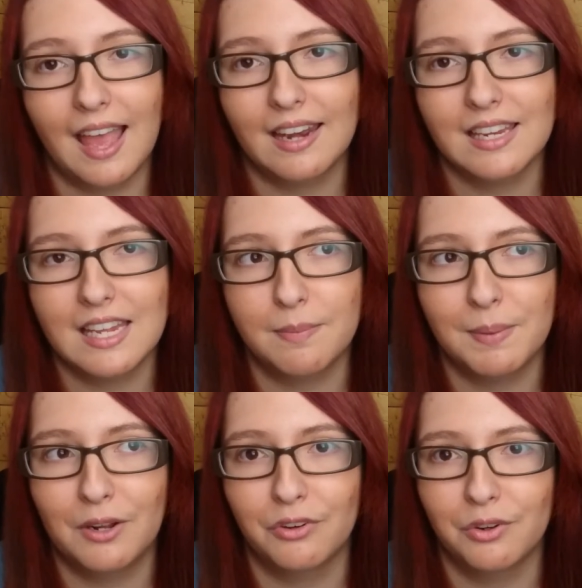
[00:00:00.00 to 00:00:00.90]
And he's
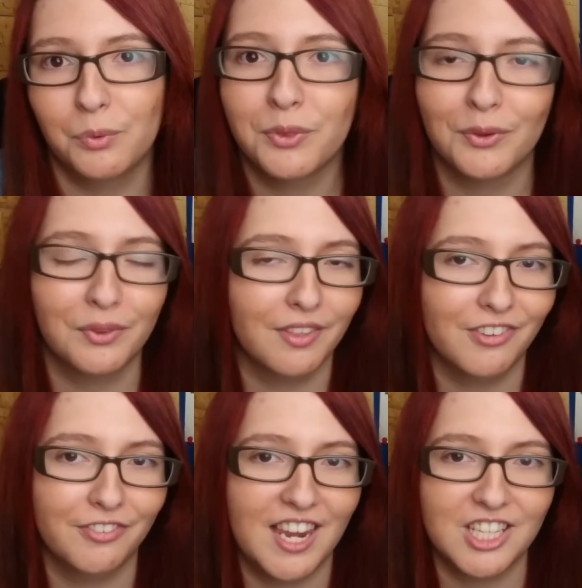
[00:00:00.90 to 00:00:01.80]
been on all sorts of
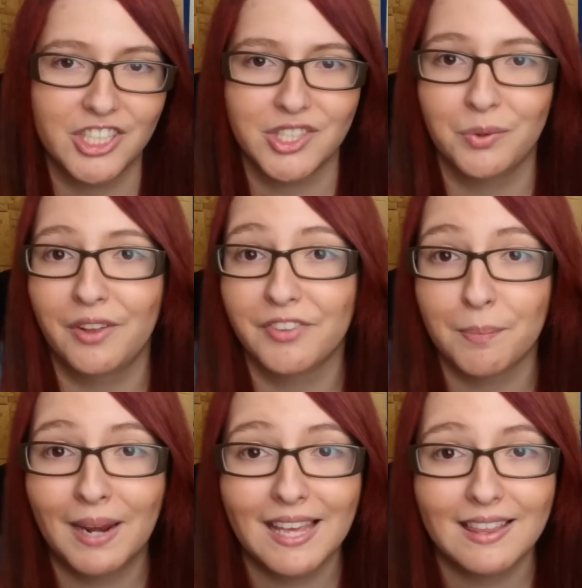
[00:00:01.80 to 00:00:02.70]
adventures all over the
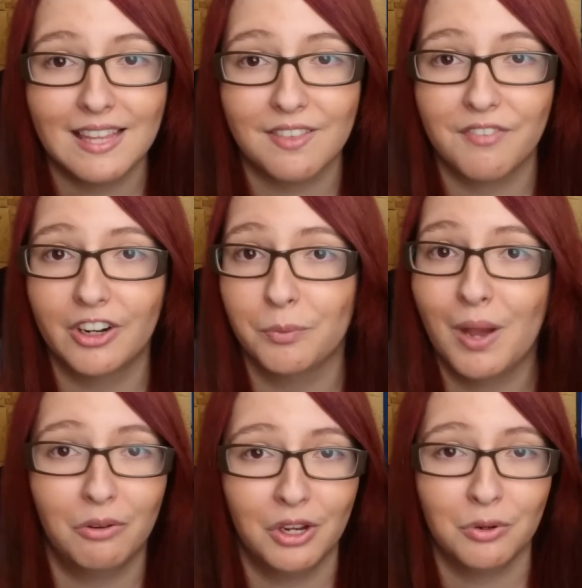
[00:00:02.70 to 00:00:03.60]
place. He's a very
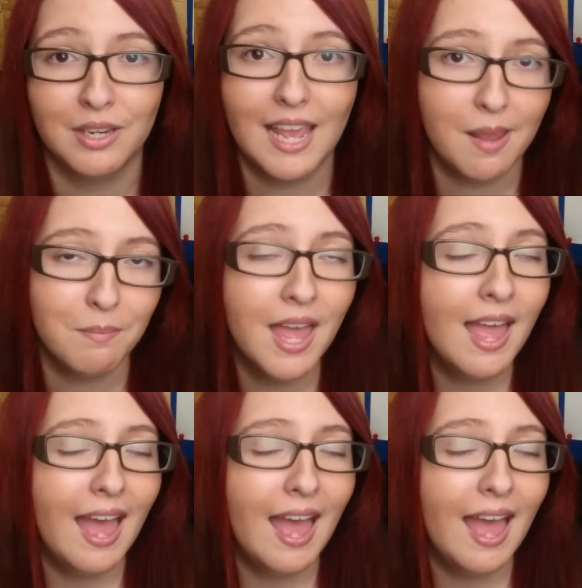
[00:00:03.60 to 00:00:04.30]
well-known name.